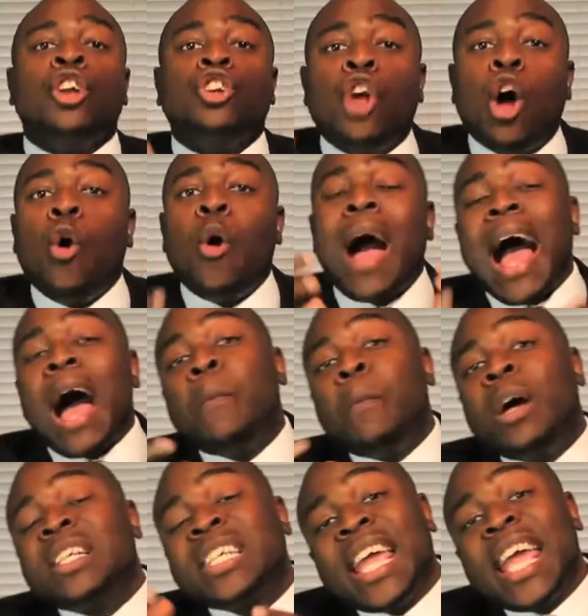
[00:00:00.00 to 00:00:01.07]
Know how
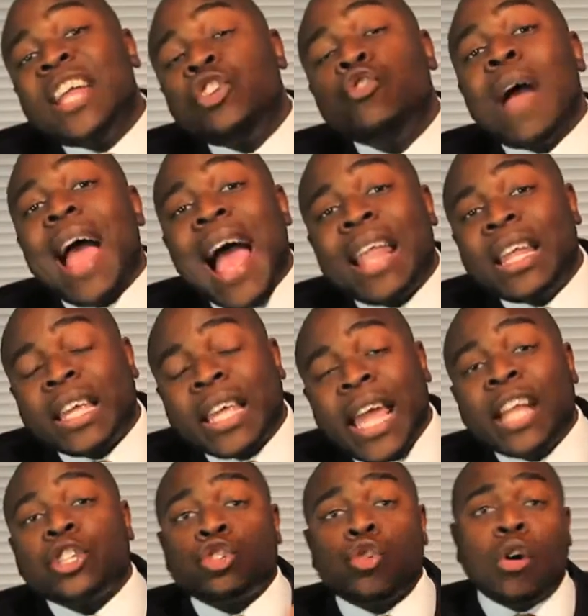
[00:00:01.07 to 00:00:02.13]
much can you
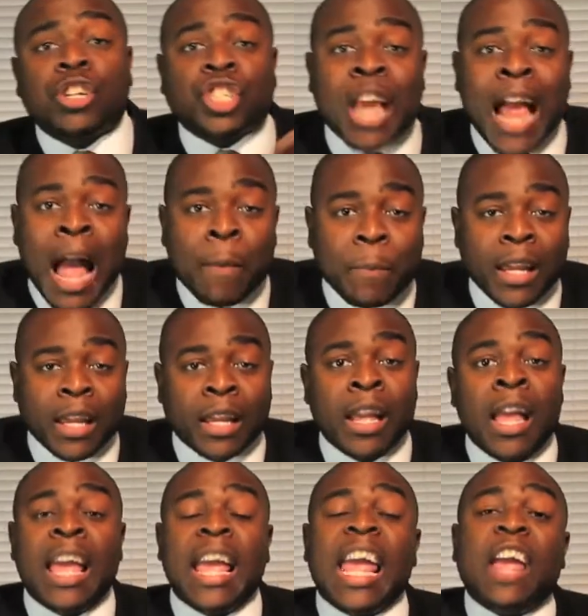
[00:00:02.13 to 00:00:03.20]
allocate towards shopping.
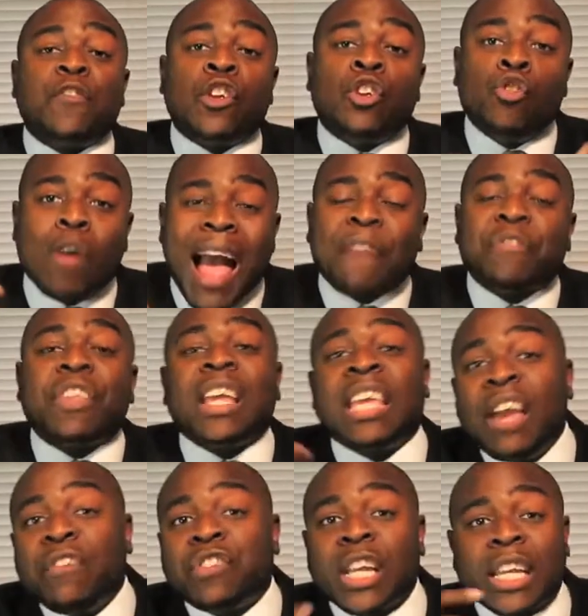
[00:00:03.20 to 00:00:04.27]
If you have to
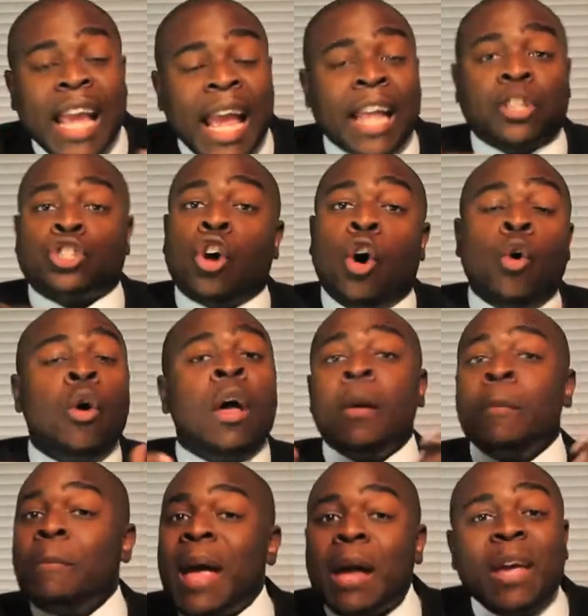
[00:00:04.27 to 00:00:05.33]
give to get, so
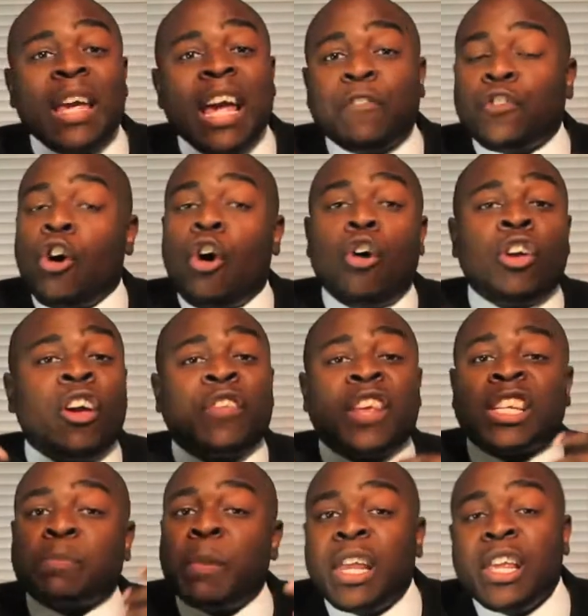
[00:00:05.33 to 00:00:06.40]
maybe if you're
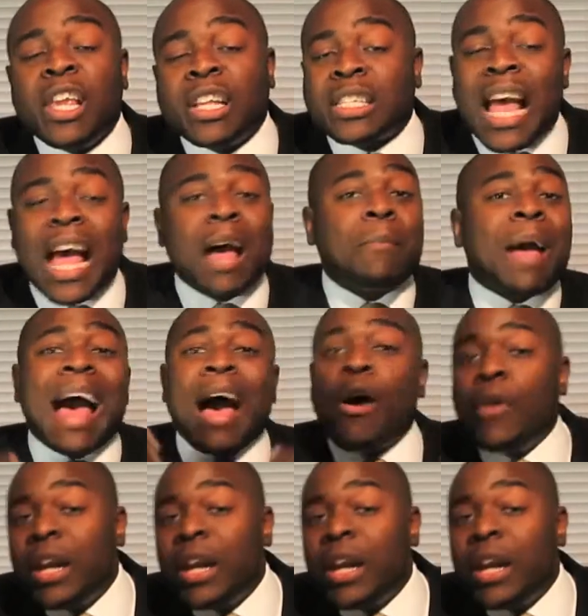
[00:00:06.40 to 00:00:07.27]
spending your time out